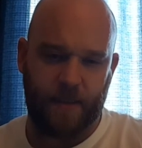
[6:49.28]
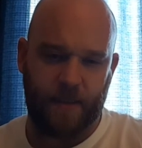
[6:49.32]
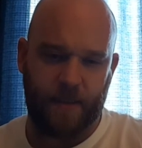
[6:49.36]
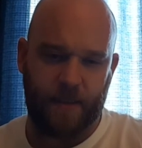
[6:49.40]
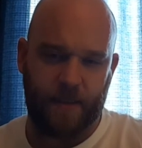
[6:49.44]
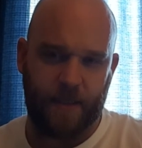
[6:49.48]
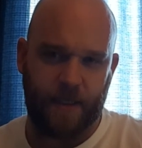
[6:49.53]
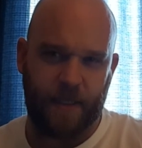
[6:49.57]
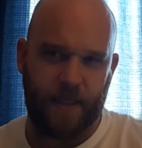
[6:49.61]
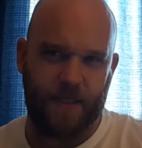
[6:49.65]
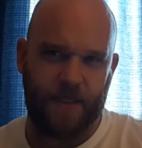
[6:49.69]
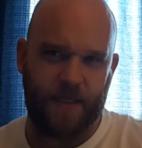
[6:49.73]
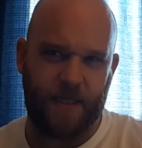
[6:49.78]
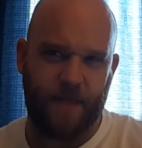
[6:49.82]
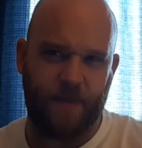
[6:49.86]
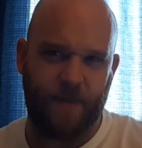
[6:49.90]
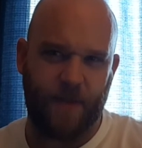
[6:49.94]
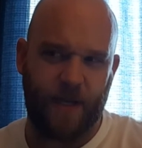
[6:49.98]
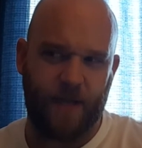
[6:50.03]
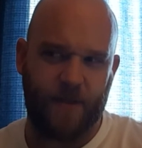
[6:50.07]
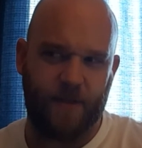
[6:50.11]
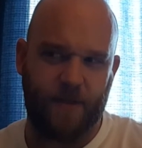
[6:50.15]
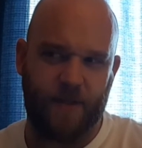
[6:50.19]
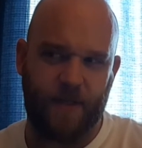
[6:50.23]
that a St.
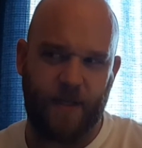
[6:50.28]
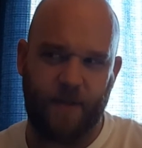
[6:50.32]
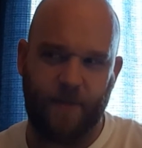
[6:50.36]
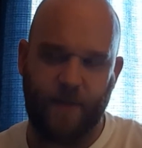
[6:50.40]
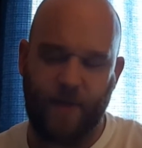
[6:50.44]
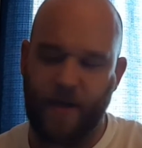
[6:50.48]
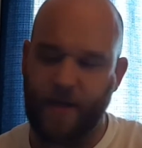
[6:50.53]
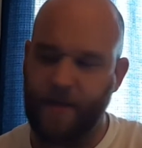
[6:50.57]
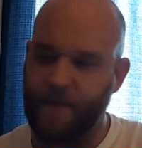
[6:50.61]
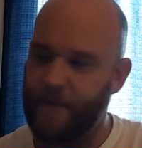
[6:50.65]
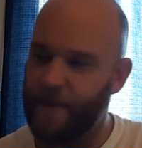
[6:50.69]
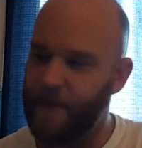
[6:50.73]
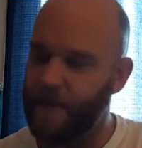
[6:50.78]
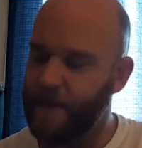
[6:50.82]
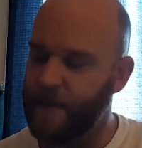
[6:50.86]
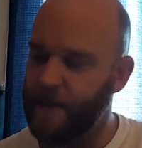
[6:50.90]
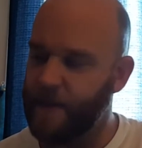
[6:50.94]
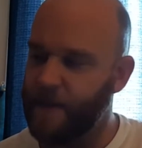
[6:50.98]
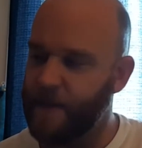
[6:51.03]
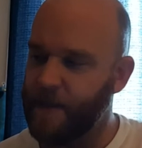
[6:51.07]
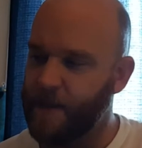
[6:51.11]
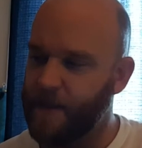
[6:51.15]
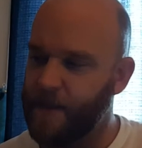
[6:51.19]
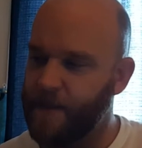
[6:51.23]
Patrick's Day pipe?
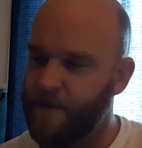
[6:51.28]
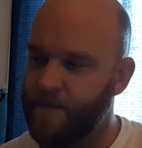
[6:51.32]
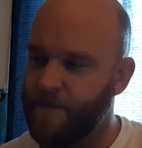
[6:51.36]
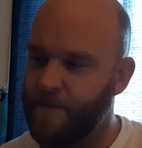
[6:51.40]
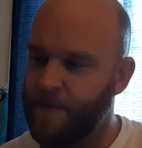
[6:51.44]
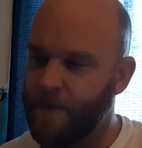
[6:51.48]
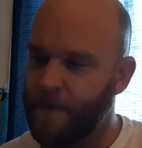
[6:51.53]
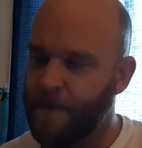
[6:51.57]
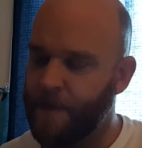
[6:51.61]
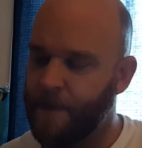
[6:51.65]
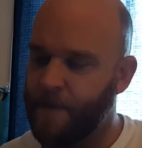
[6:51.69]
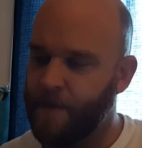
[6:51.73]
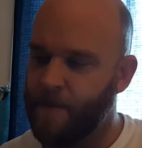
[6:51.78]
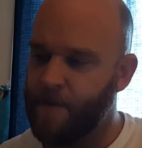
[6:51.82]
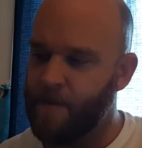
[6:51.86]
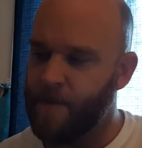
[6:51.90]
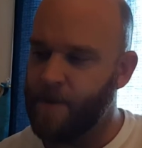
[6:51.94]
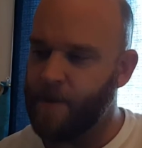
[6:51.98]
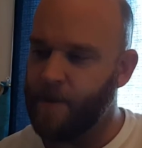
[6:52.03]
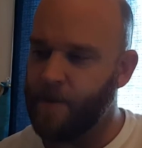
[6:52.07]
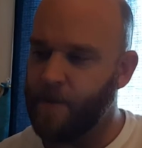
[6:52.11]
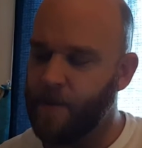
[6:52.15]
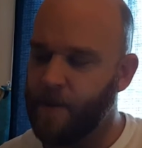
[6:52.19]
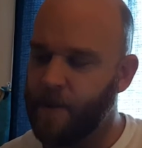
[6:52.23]

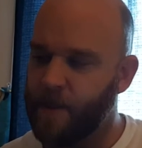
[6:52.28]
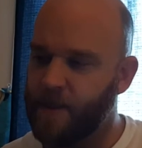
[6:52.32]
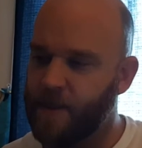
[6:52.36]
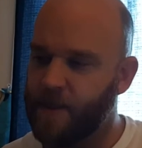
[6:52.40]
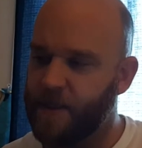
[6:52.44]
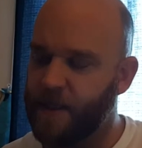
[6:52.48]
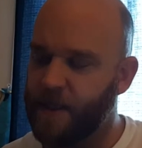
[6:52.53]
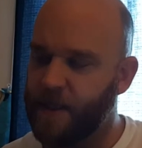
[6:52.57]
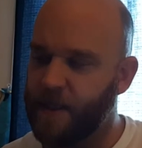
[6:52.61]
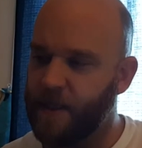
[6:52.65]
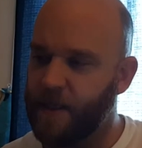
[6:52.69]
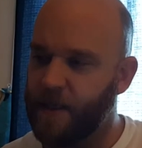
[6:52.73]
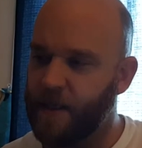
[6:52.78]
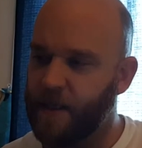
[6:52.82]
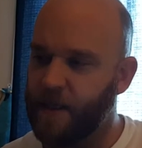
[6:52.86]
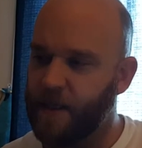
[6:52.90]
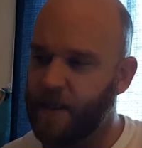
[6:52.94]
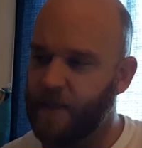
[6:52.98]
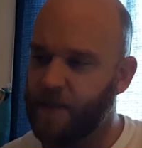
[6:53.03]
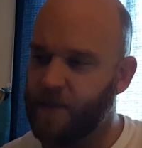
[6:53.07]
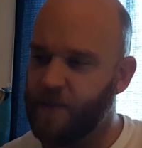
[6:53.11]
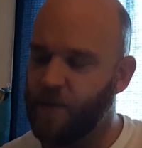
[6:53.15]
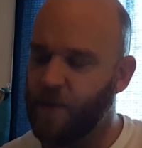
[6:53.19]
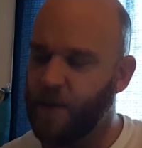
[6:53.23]
Or it's the
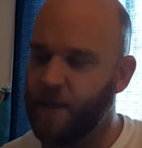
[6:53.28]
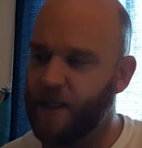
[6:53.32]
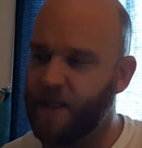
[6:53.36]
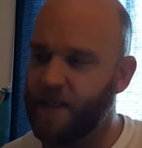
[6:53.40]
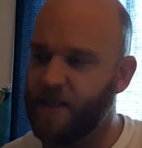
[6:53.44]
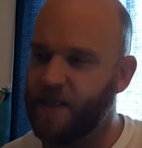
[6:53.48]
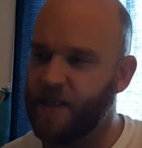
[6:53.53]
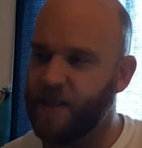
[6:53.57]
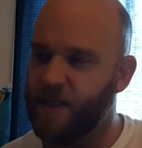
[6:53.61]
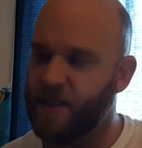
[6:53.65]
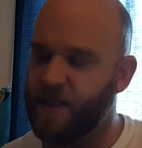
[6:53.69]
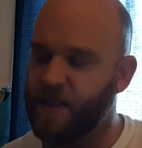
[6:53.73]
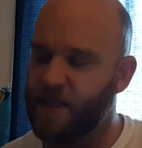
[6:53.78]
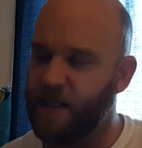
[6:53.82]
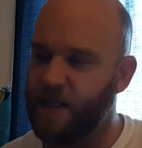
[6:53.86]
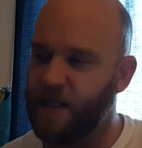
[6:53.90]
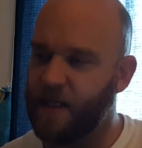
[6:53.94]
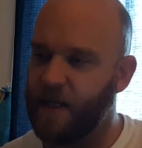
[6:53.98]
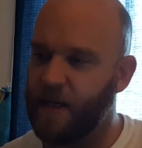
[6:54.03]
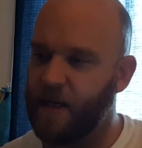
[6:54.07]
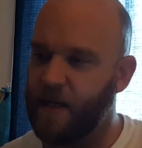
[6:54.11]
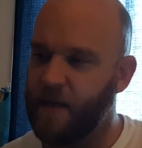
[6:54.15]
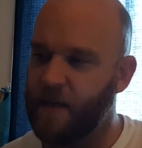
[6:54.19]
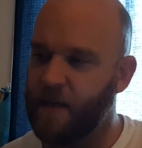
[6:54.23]

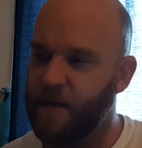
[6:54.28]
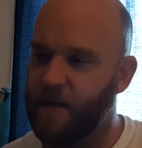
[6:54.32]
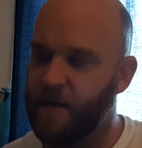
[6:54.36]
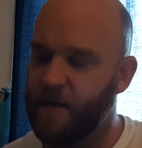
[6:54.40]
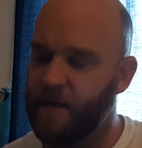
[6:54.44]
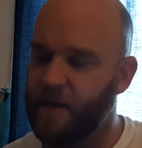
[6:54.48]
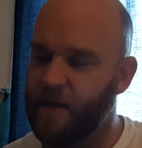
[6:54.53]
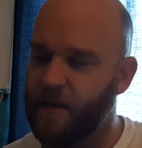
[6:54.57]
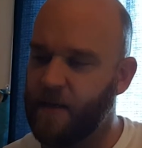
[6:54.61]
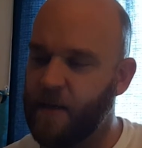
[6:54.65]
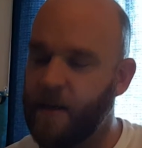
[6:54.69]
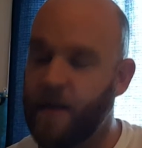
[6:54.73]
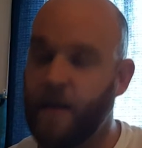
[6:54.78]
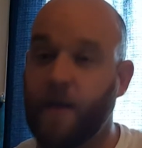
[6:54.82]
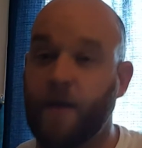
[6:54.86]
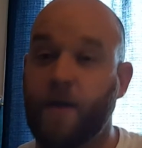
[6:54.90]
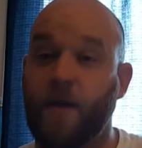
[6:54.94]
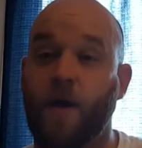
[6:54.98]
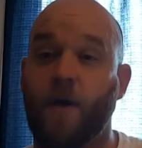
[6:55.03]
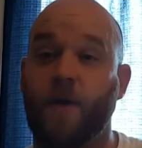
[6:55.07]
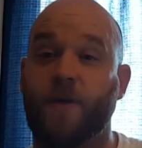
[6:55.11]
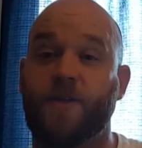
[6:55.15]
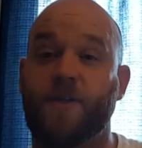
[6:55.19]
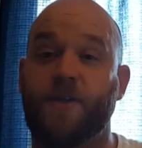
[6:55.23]
2016,
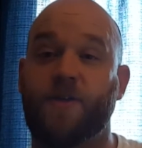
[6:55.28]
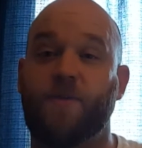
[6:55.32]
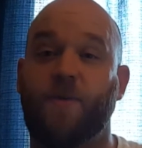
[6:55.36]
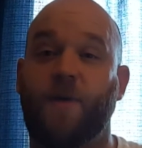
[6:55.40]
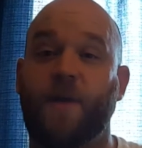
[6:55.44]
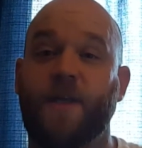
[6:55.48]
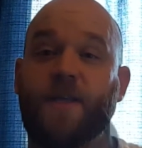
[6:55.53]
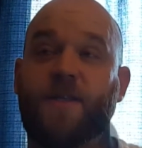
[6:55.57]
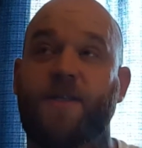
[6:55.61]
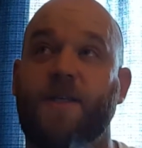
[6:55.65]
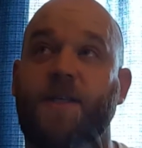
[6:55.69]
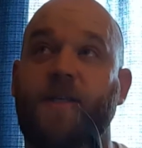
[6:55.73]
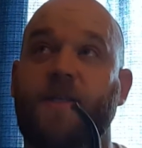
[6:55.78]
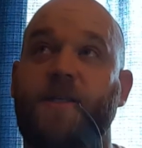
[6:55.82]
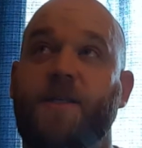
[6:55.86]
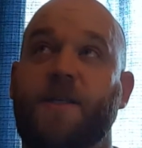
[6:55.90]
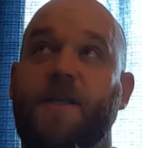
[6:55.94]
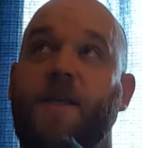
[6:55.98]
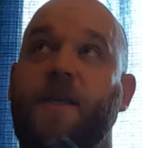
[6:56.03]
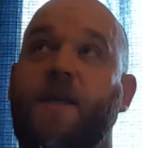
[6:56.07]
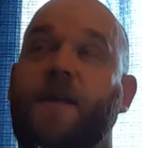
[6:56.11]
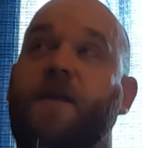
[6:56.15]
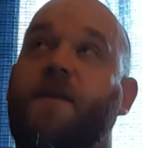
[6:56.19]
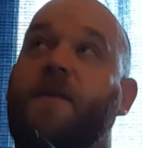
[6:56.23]
no, it's the
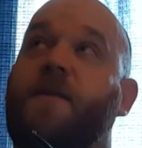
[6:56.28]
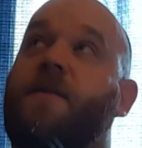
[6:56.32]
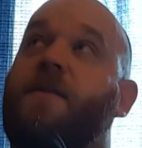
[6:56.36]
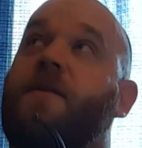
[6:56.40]
2016